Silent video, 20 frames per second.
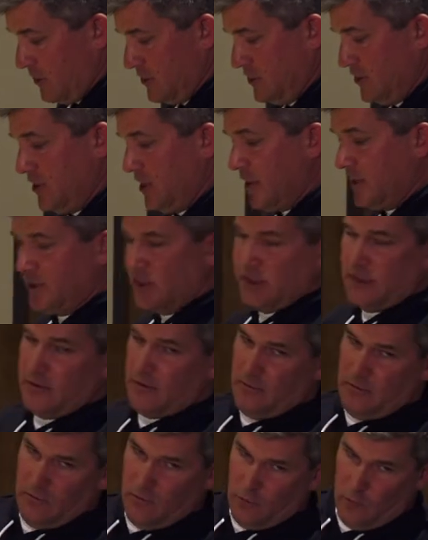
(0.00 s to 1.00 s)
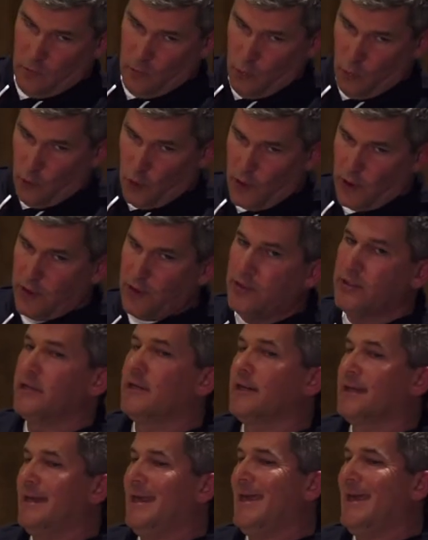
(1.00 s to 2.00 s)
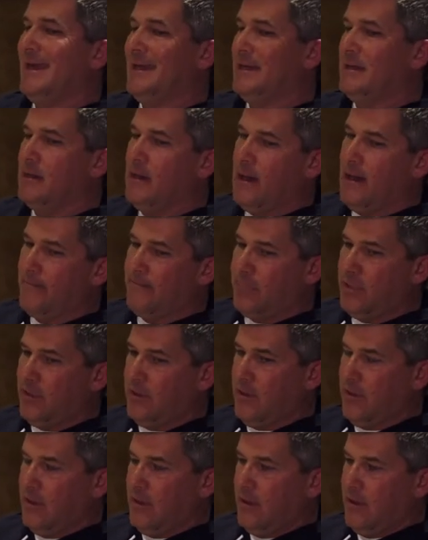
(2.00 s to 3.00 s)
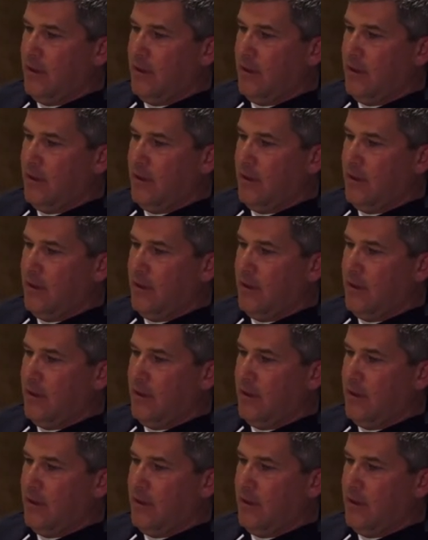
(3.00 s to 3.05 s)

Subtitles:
adjust where you're going to end up,